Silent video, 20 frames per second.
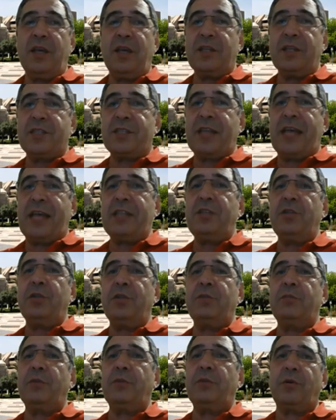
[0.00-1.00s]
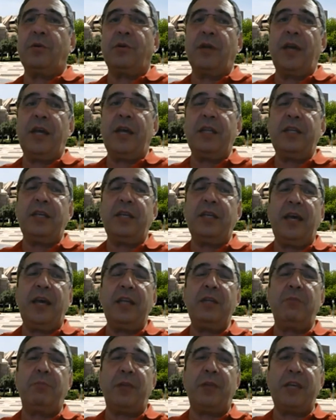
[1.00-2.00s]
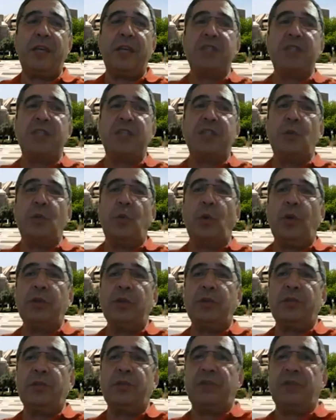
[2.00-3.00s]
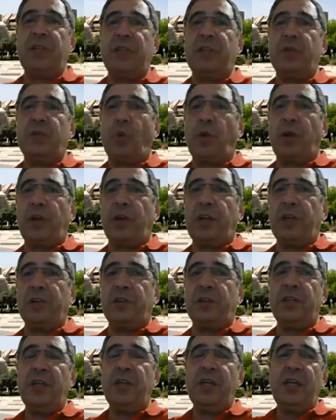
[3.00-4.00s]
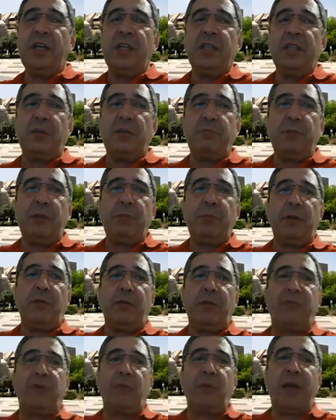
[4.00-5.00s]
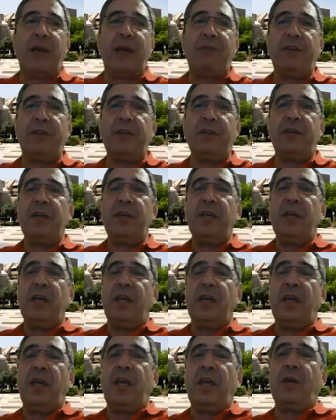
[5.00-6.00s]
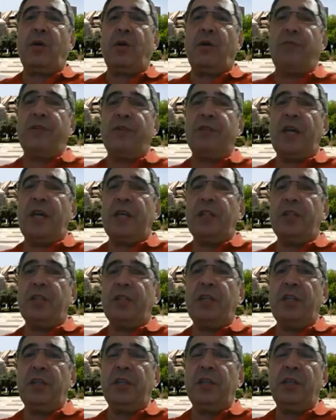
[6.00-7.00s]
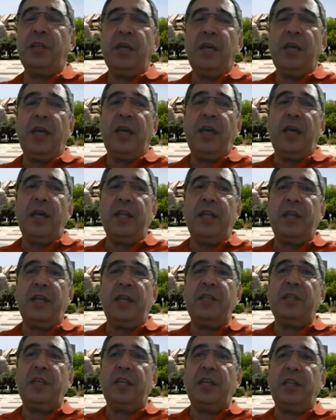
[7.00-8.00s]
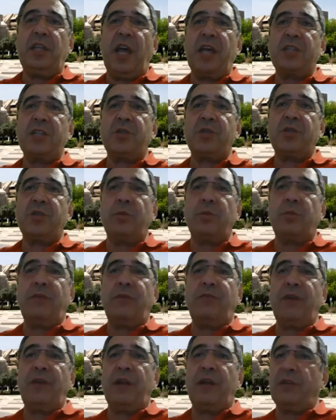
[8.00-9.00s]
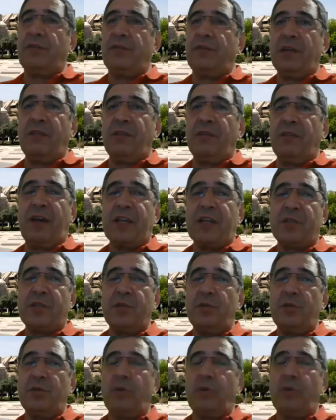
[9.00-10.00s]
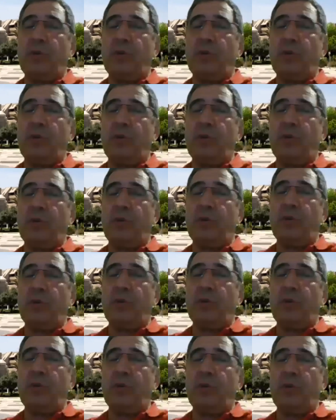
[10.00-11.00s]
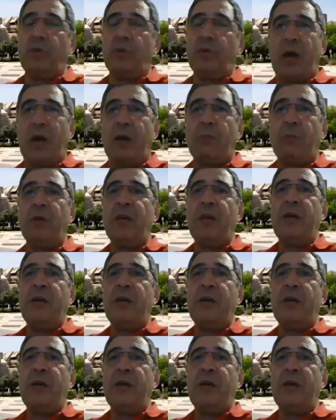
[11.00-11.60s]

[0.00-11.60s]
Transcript: stadium or any, any place that you want really to clear the people from having uh, COVID-19, uh, then it has to be very, very fast. You don't have time to take swab